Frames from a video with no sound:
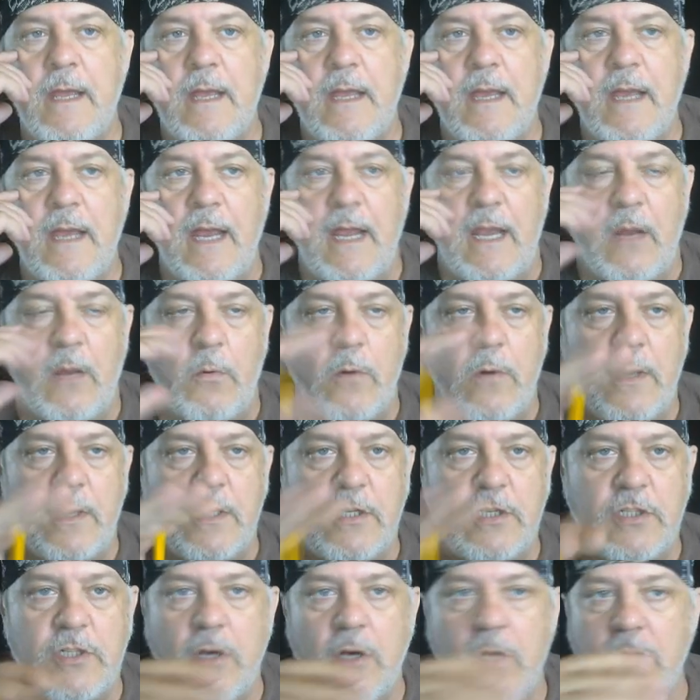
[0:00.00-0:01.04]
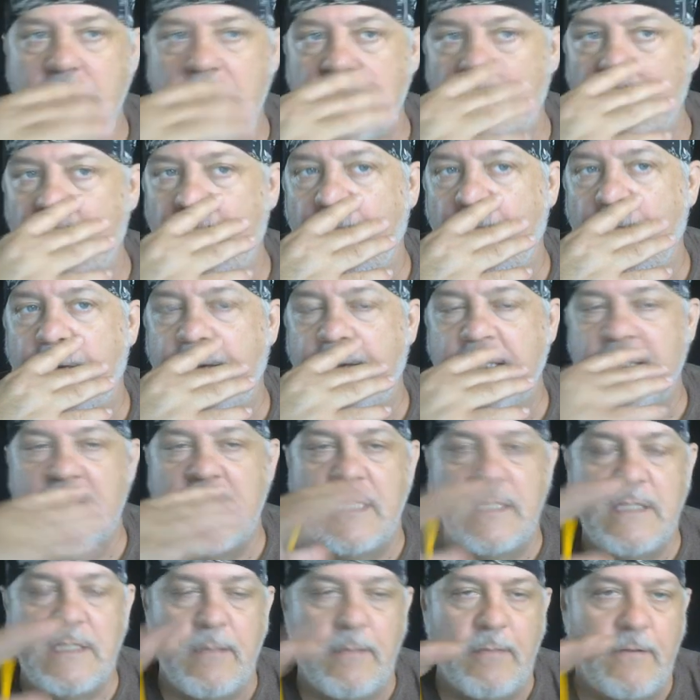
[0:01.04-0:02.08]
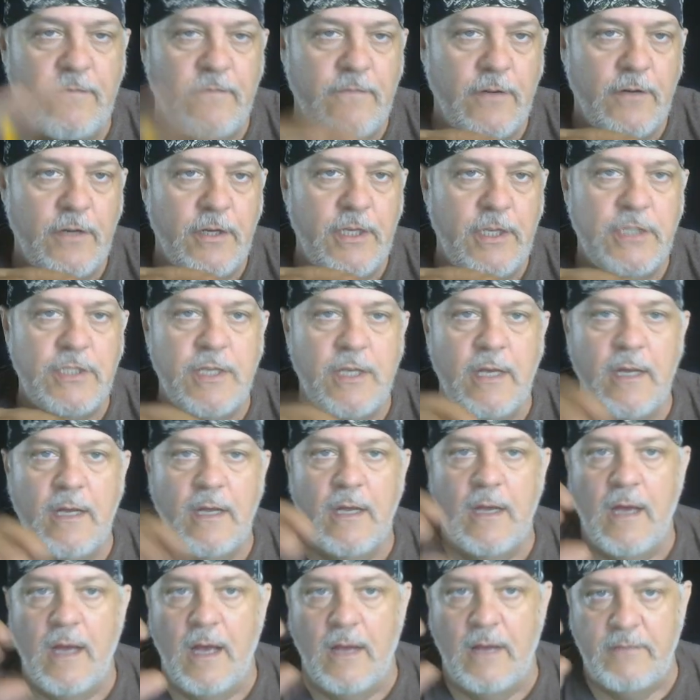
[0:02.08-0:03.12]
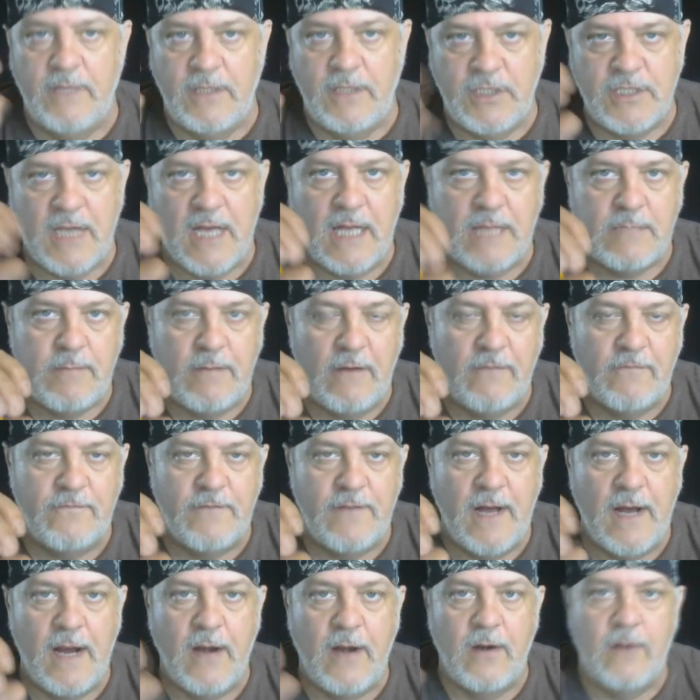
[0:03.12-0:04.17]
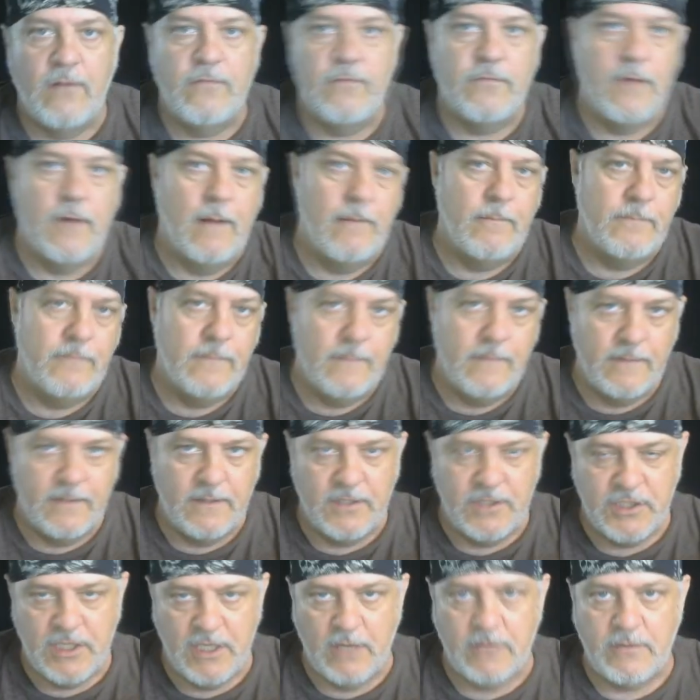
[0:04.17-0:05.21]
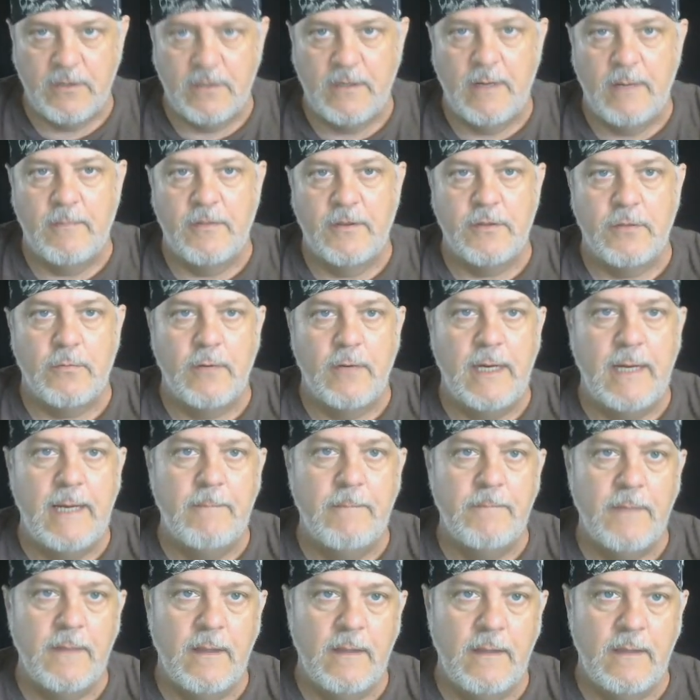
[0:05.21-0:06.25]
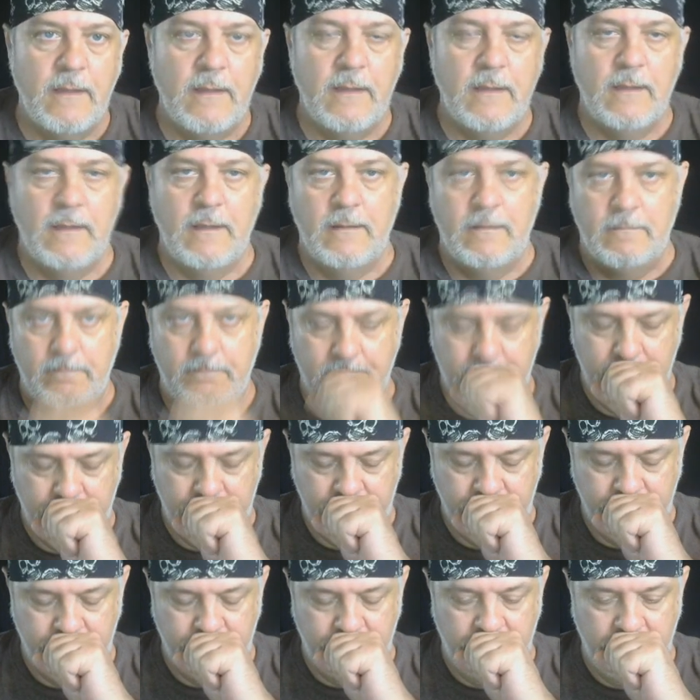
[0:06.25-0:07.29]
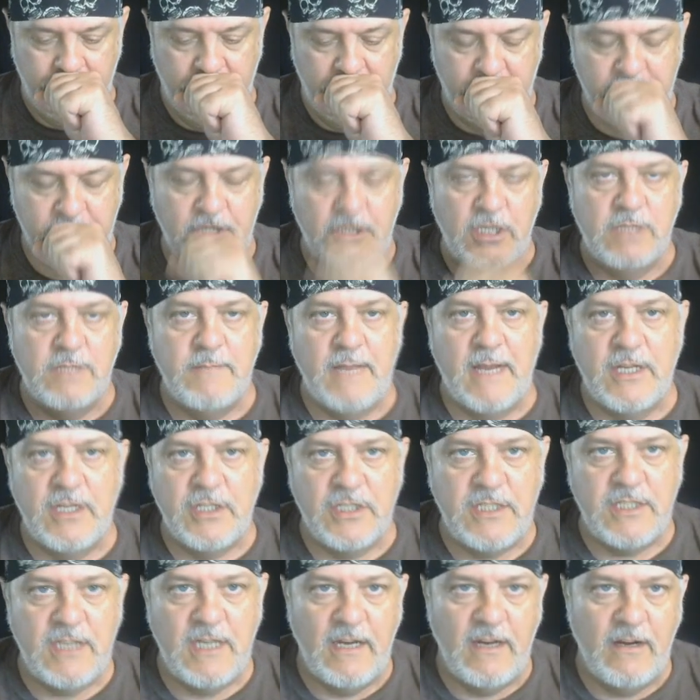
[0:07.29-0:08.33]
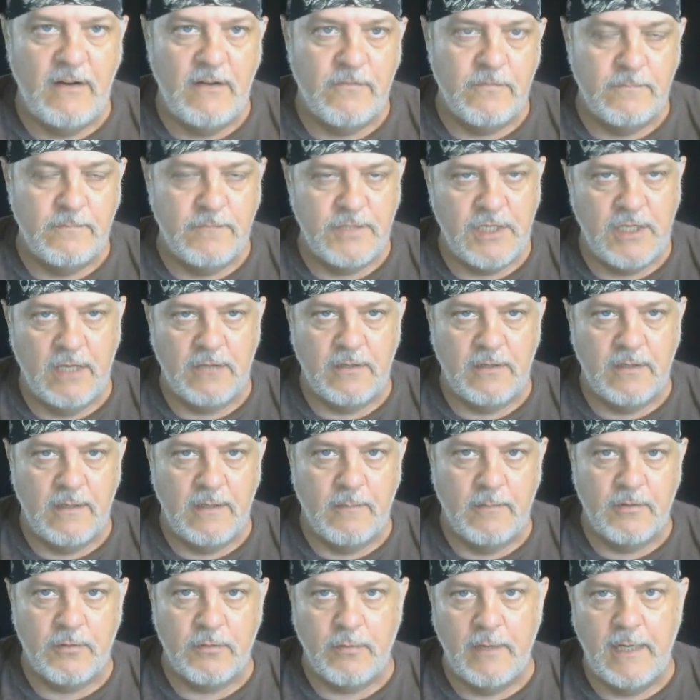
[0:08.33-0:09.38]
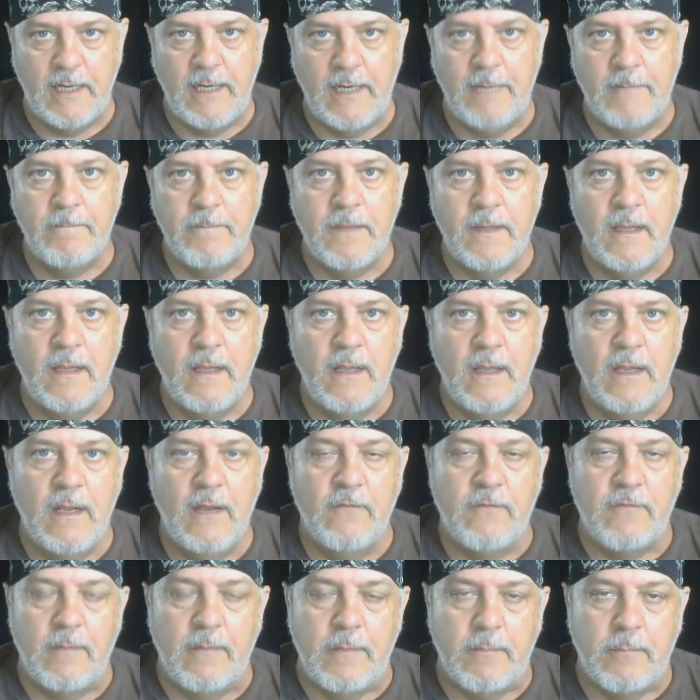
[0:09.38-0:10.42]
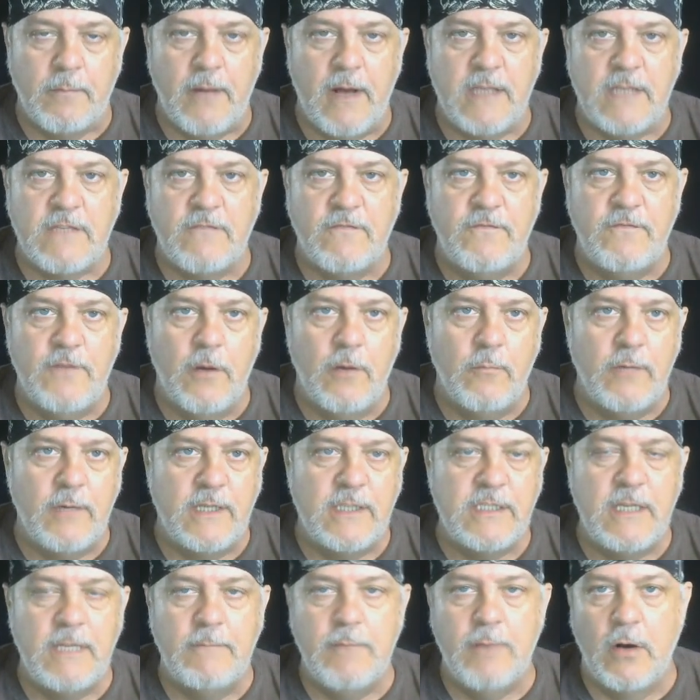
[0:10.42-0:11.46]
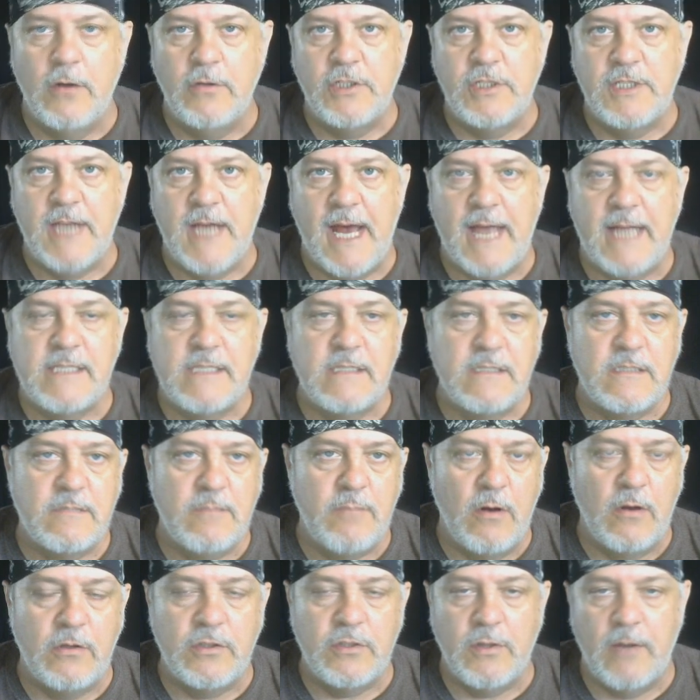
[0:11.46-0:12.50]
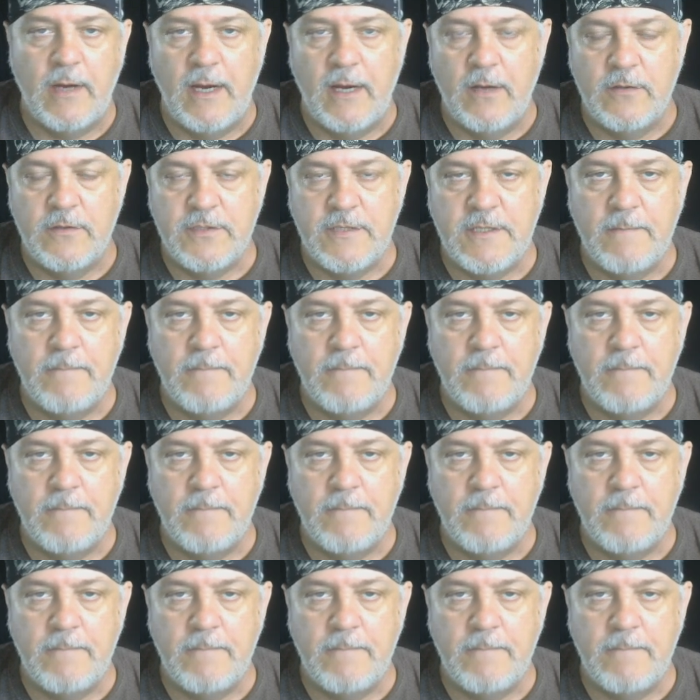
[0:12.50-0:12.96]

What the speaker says: And I wanted to show some, like I said, some of the footage of these shots being fired from the shelter number 3. Excuse me, as you see from shelter number 3, from the Bronson film, we can see both shots and smoke trails.